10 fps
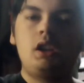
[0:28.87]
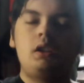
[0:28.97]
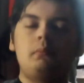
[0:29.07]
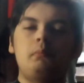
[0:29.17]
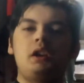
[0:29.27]

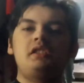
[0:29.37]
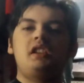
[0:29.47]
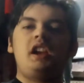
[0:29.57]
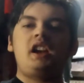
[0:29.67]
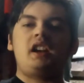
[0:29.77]
But,
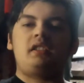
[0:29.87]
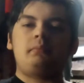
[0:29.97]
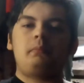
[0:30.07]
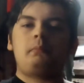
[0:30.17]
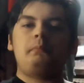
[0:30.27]
yeah.
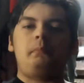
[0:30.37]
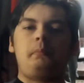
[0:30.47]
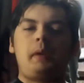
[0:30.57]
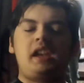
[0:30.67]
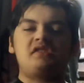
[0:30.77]

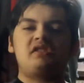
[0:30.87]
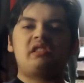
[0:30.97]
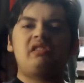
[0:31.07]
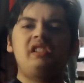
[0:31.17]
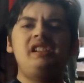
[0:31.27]

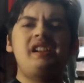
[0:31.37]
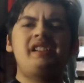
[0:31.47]
Basically,